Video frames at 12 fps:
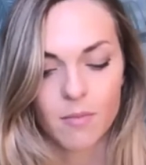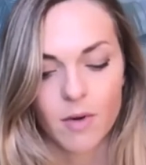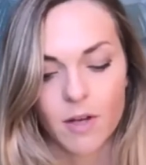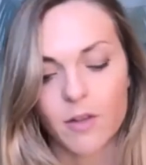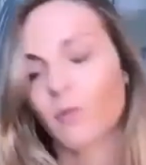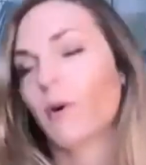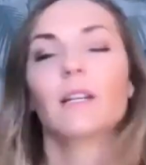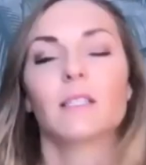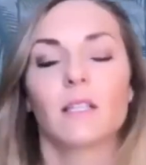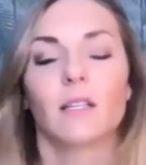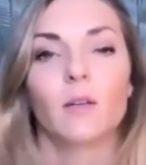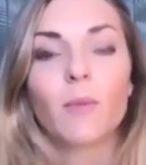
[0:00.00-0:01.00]
other ways
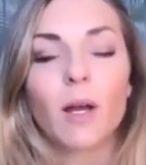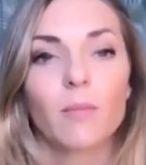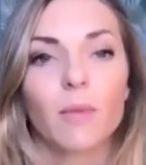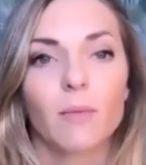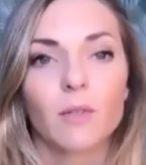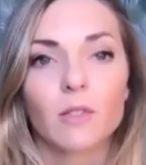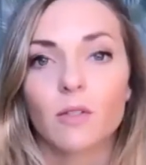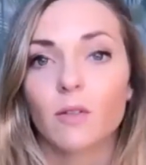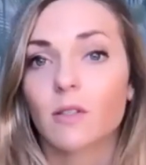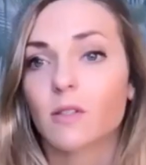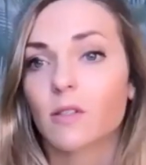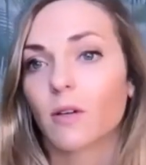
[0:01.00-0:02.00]
that you might be able to do
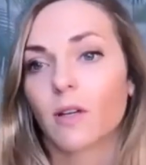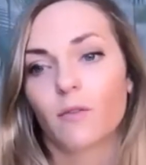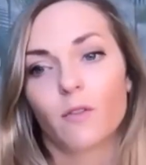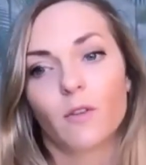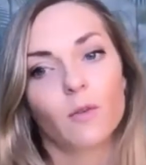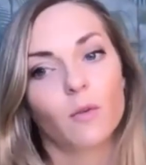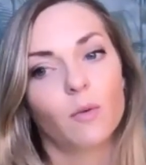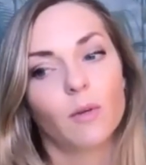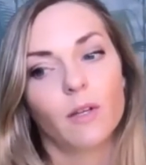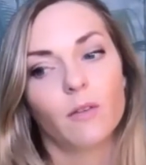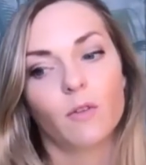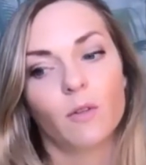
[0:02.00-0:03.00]
it. So if you
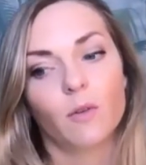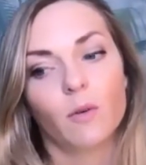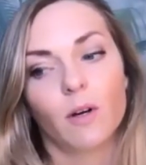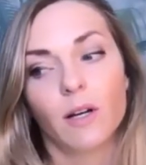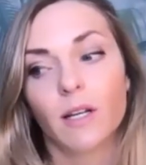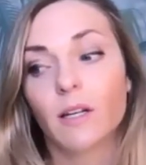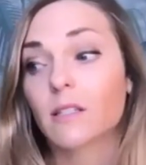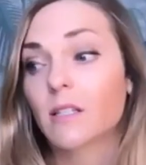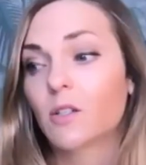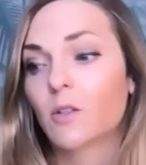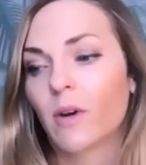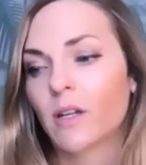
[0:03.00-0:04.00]
are in a
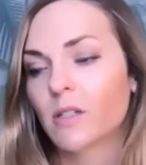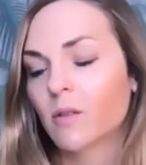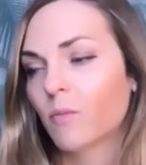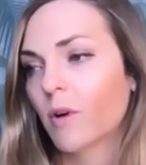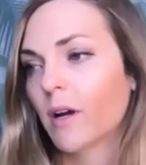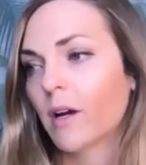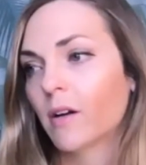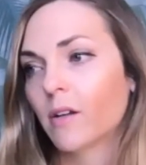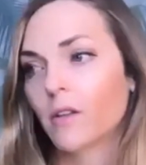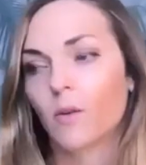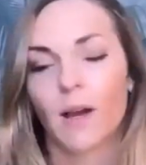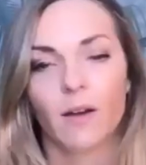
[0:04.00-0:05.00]
situation where
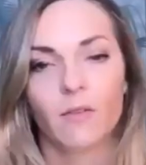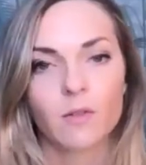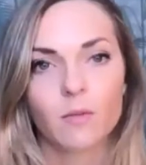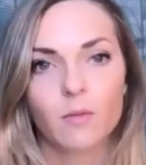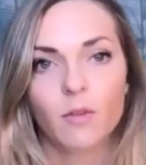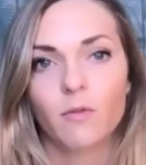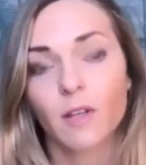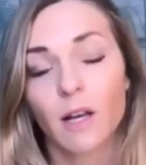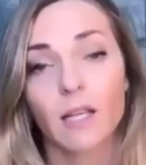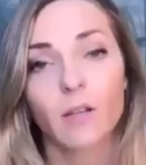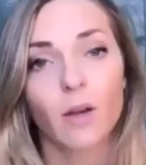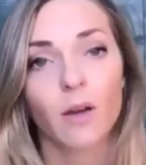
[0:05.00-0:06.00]
you feel
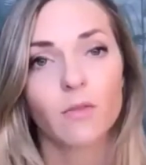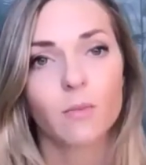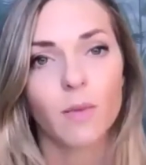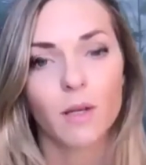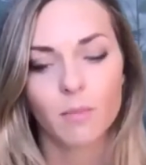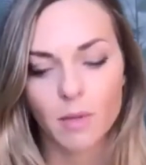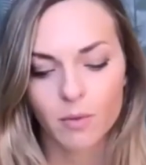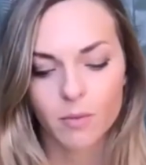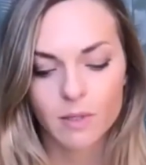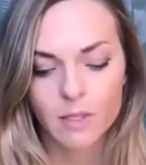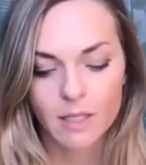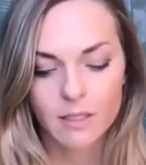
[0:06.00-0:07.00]
like you have to make people
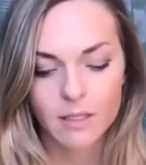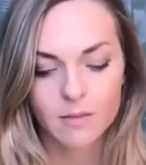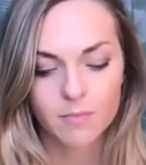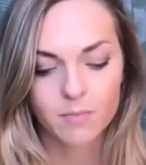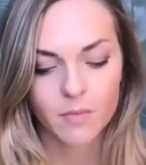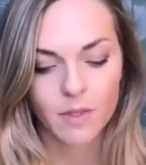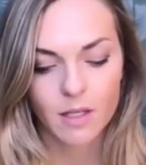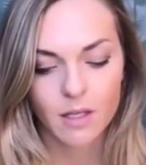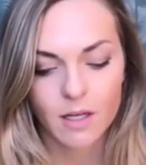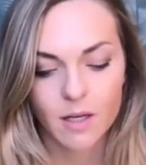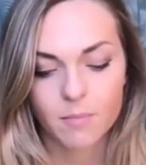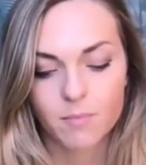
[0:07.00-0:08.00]
redundant,
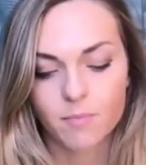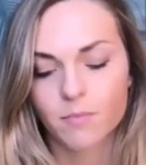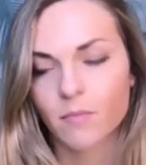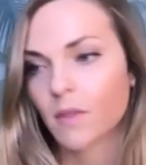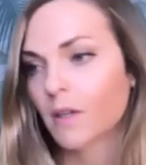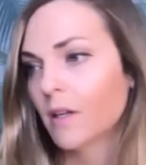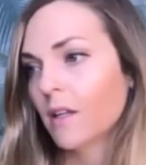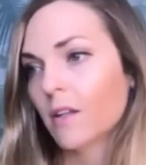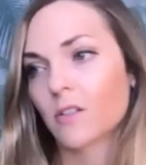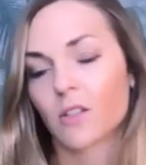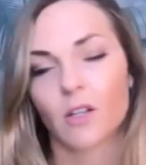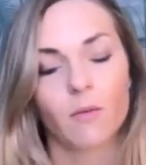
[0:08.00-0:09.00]

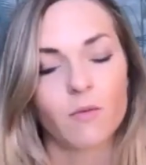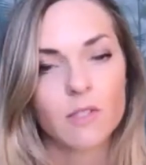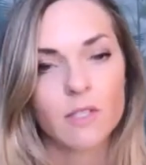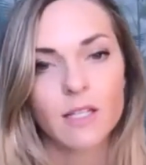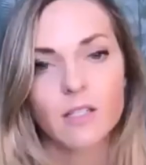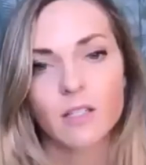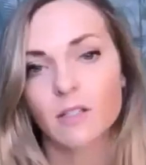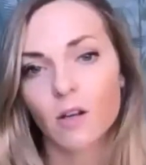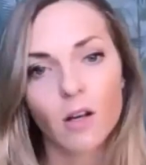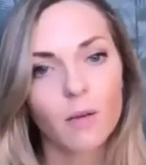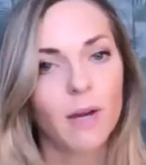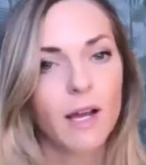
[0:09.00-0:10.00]
there's a conversation. It's
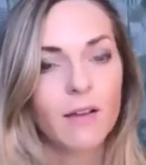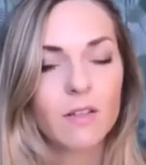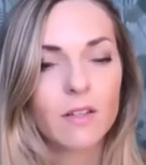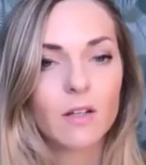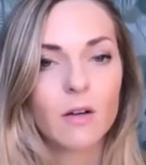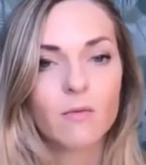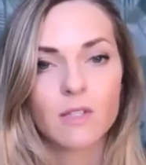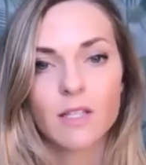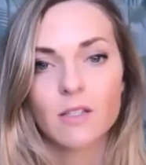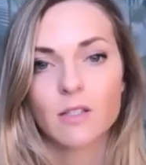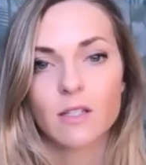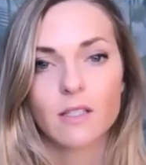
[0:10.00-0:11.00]
all about having the
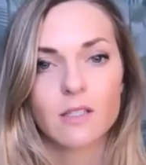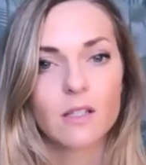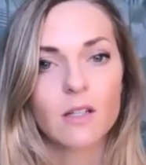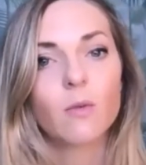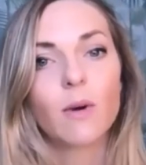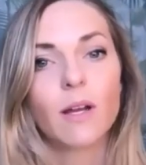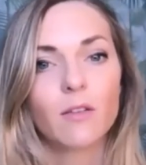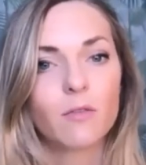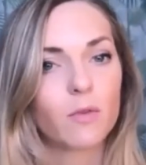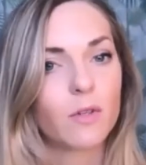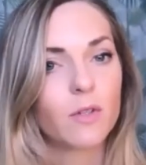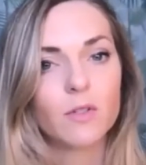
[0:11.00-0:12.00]
conversation. Is there a way
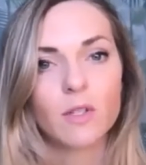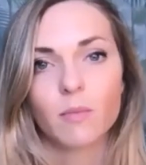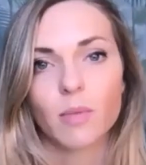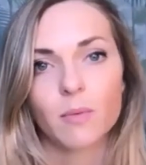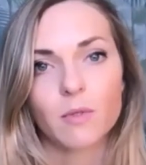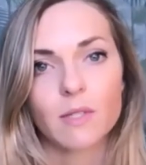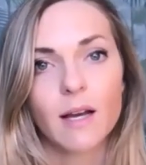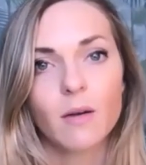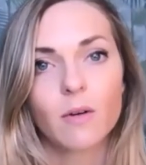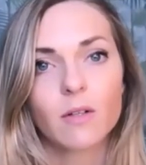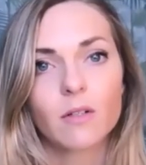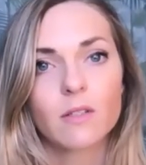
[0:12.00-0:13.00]
of reducing people's
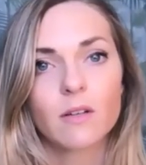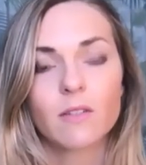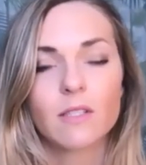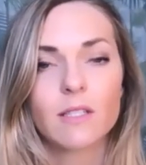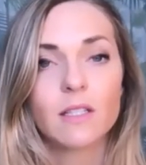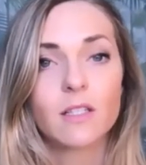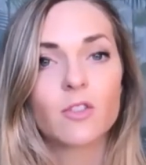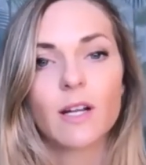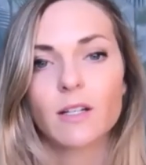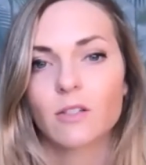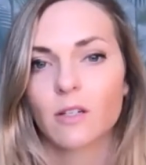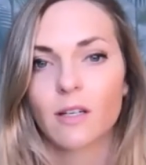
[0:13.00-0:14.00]
hours? Obviously,
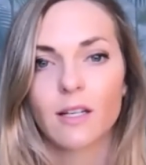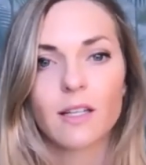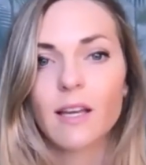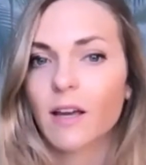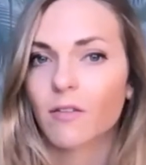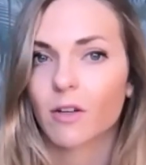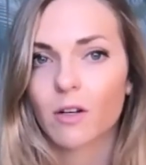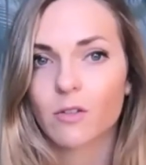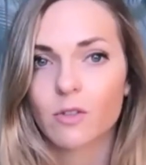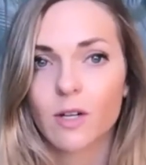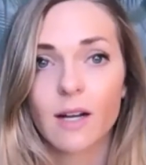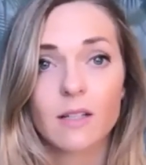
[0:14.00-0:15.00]
contractually, they have a
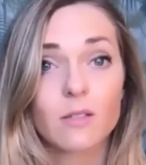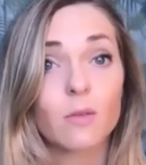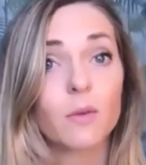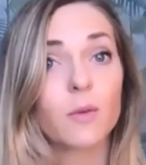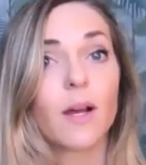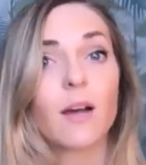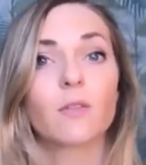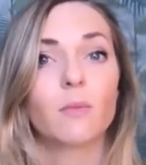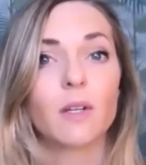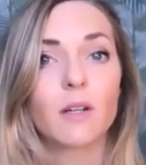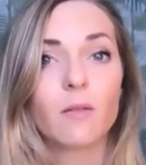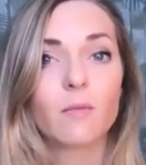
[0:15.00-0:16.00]
contract, so it would have to
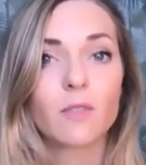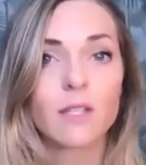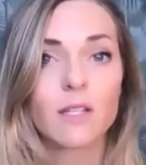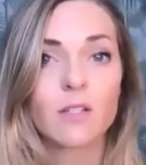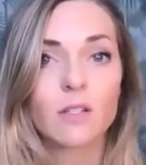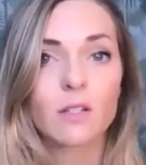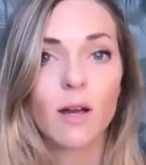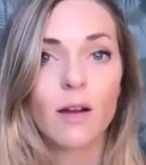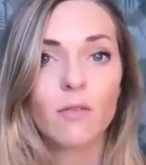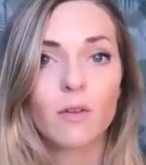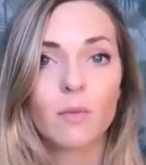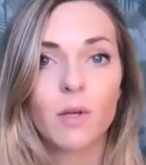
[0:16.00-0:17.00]
be a conversation you
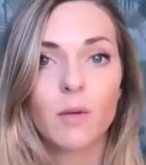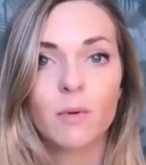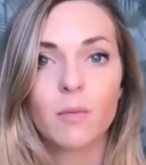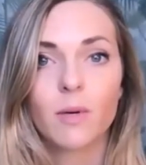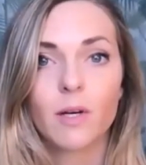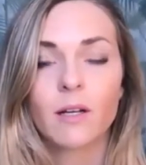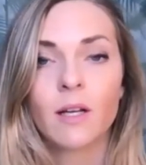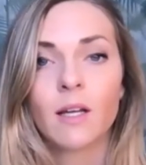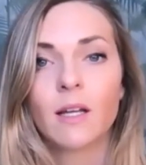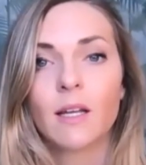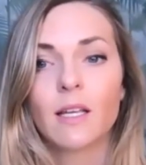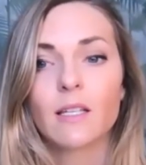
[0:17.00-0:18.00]
have with people. But
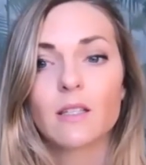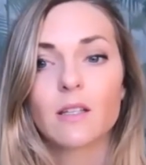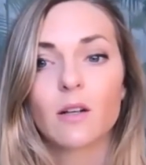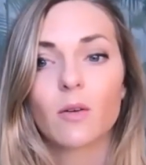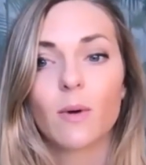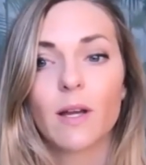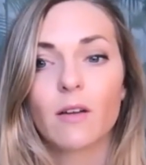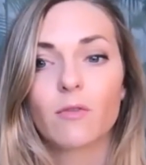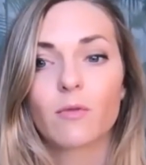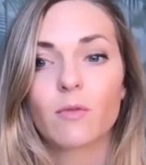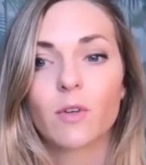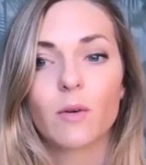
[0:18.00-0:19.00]
is there a way
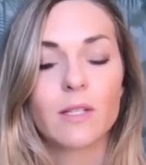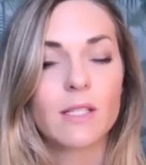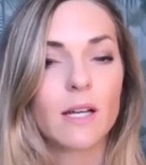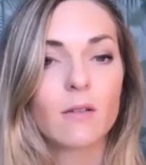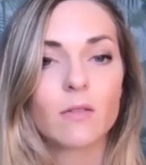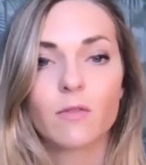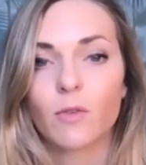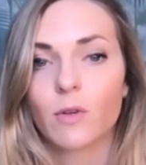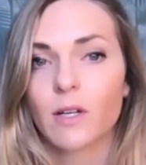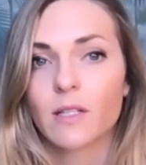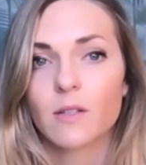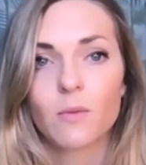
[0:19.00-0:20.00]
of going down to 4
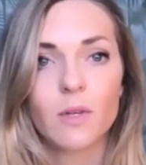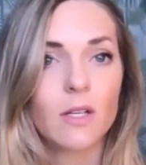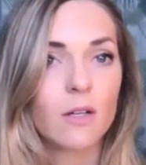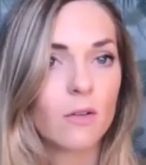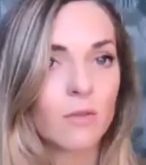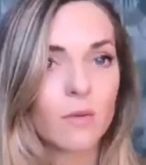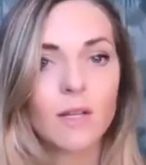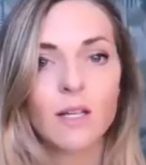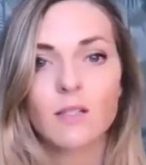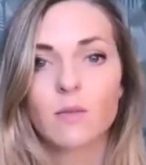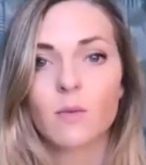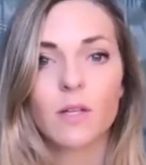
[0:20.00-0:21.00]
days a week or 3
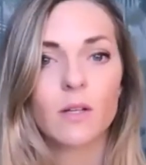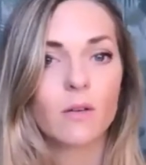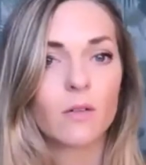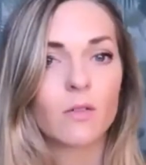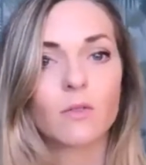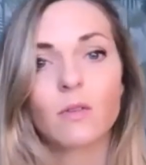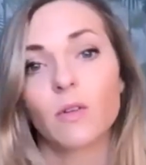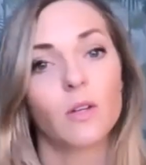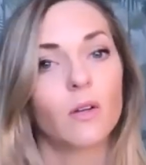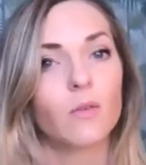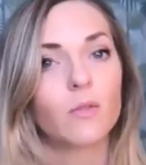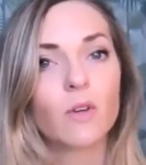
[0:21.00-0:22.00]
days a week, or
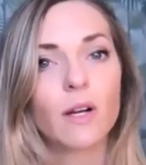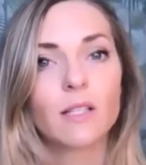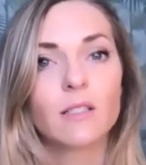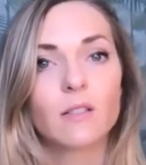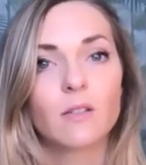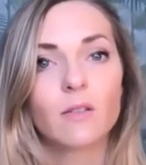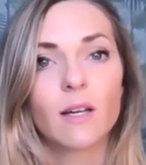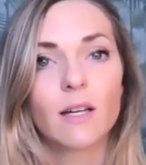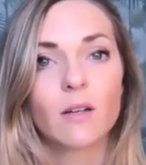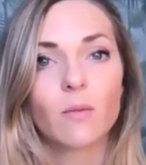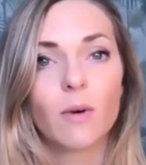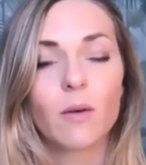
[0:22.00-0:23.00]
trying to do that
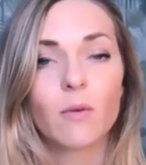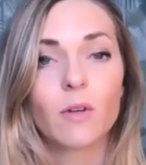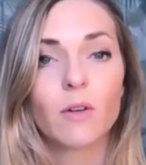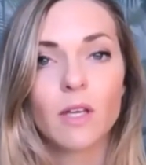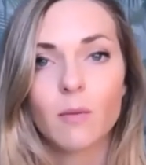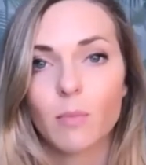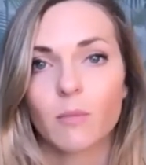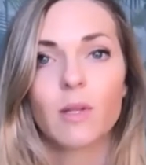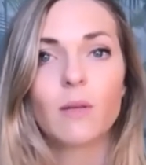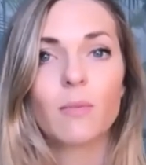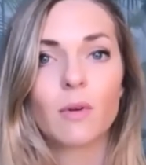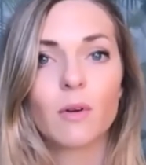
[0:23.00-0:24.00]
in a way where you're keeping
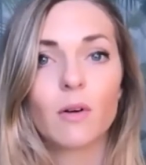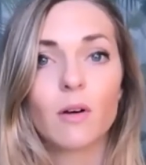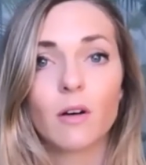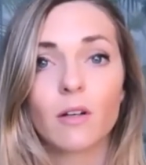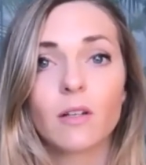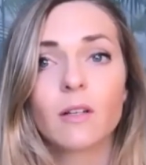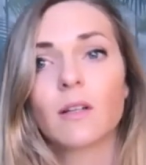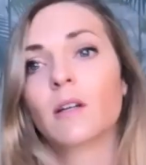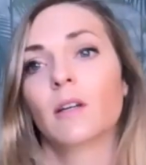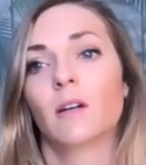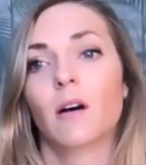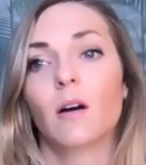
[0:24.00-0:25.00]
people on
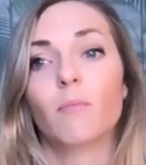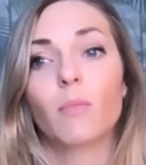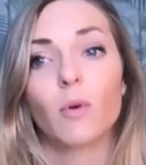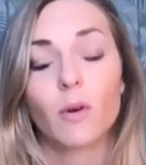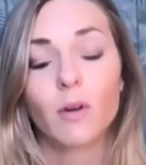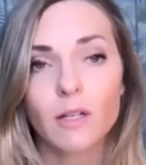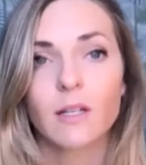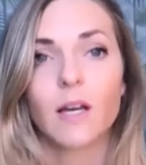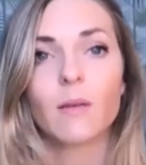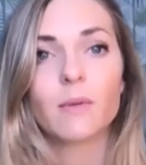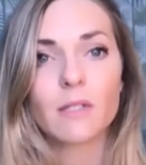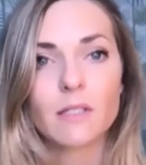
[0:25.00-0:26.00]
board and
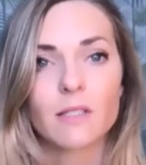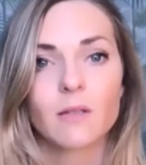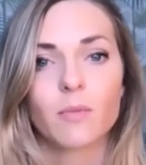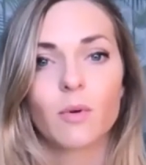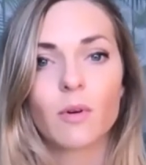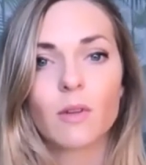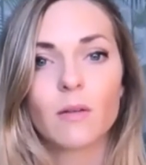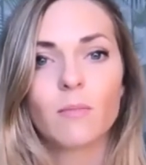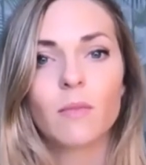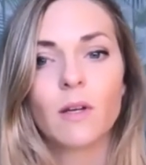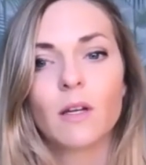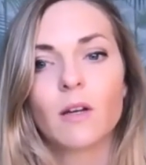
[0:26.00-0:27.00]
helping to support them
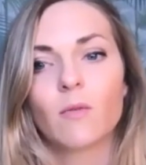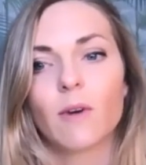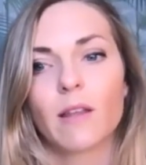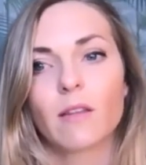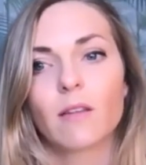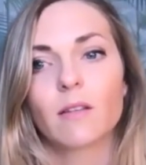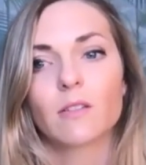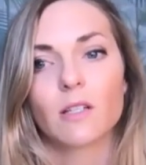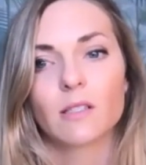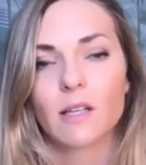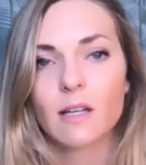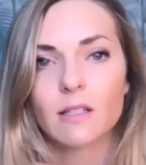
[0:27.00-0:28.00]
rather than
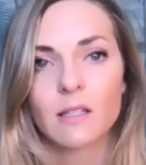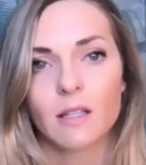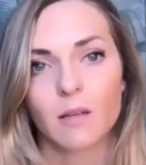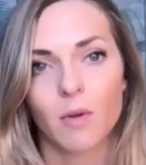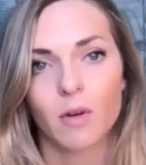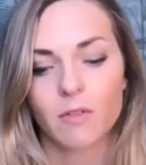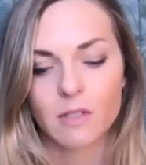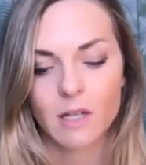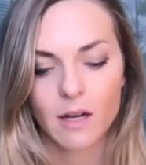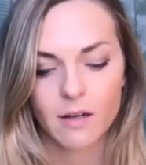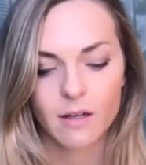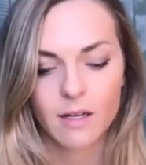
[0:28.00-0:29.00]
just cutting them off
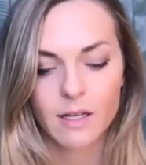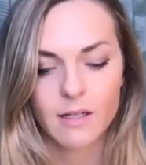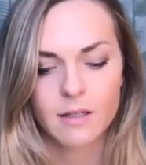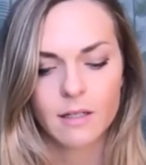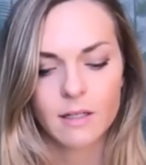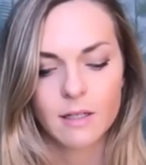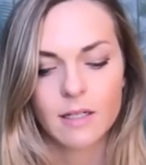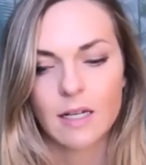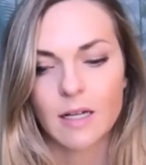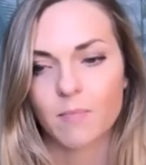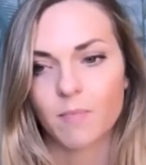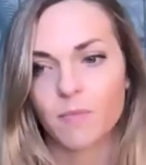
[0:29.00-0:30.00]
entirely?
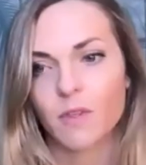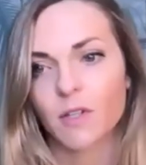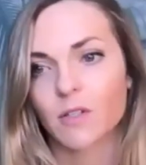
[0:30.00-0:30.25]
There's